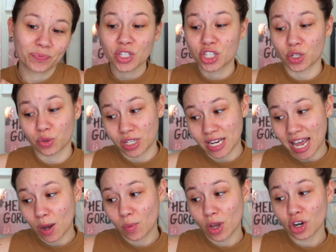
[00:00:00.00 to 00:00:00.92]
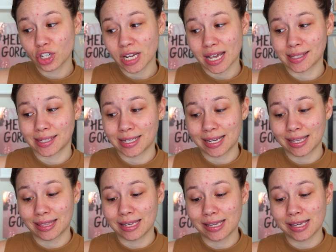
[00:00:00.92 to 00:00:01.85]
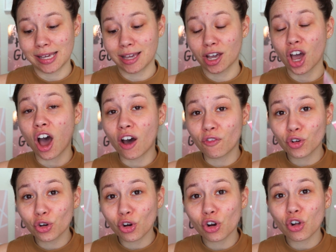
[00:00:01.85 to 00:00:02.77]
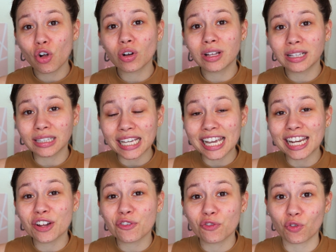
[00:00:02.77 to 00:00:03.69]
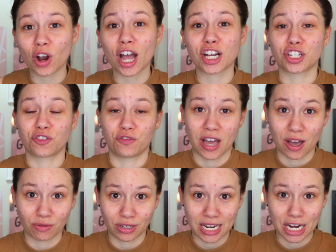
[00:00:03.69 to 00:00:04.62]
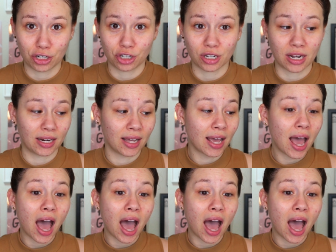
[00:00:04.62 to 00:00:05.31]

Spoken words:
So today we are testing the CoverGirl Clean Fresh Foundation.